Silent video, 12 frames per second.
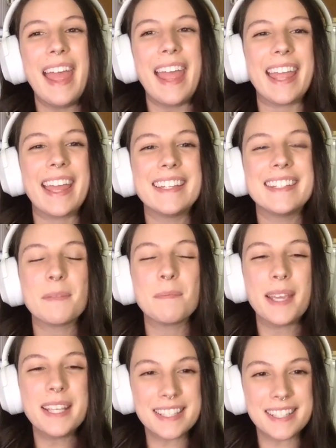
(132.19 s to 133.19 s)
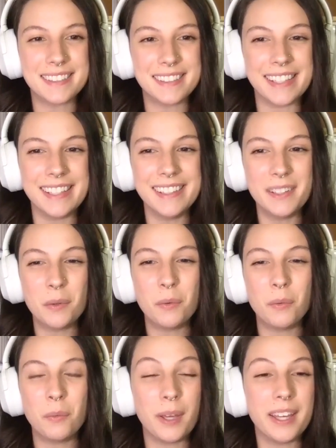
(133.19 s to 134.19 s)
And basically,
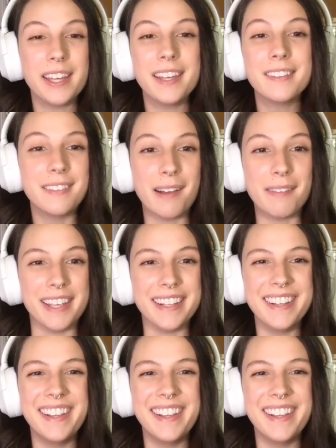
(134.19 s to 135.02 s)
we love it.